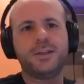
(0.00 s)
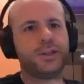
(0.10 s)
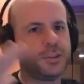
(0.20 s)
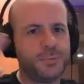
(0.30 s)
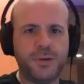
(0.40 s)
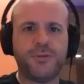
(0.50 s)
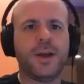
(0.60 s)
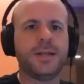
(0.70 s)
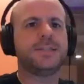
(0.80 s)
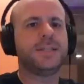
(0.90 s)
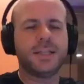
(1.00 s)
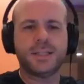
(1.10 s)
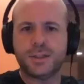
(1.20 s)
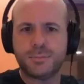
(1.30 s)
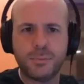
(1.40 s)
Let's just be friends and
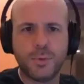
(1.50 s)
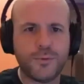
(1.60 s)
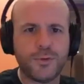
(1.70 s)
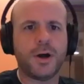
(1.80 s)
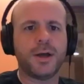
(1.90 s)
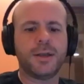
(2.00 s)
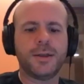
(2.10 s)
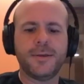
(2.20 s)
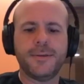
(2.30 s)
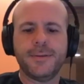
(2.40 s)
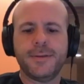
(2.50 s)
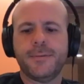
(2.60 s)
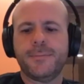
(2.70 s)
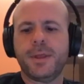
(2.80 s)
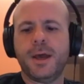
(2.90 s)
let's just move on.
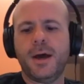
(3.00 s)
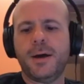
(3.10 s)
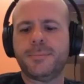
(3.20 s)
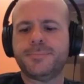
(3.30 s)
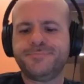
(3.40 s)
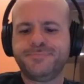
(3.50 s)
Um,